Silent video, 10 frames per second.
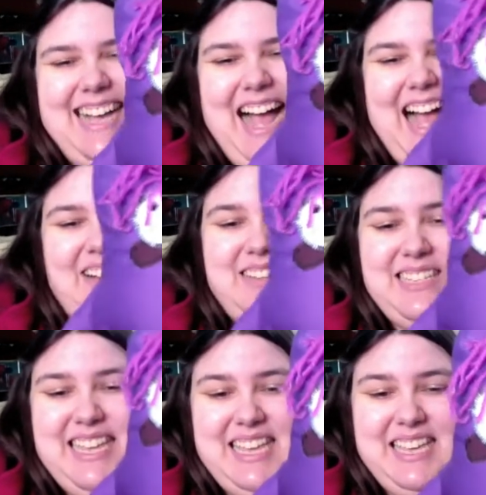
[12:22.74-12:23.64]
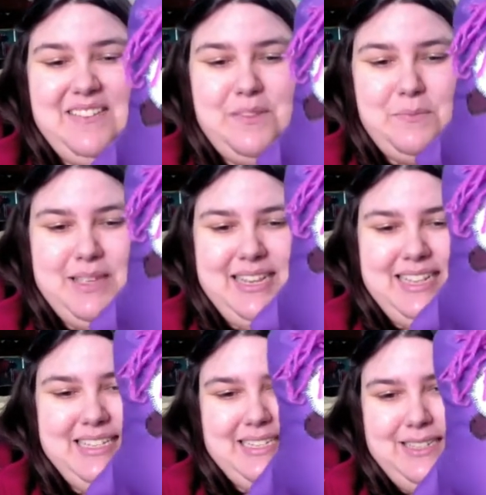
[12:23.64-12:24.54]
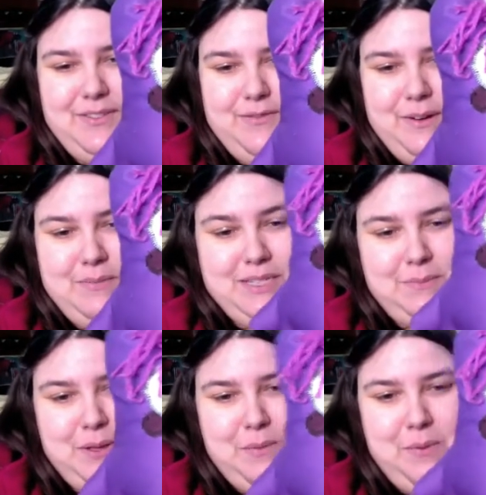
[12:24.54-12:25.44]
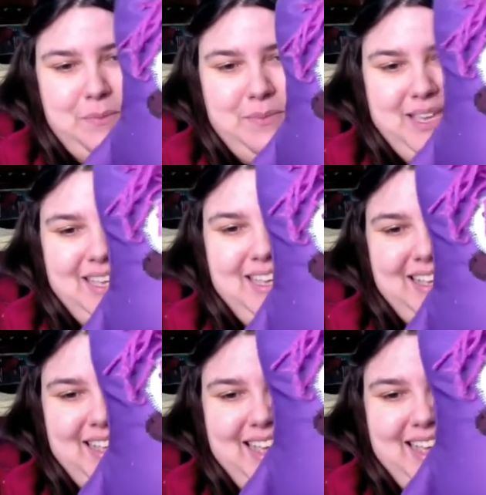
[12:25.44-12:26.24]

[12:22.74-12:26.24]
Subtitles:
I was thinking of the minions just from Despicable Me,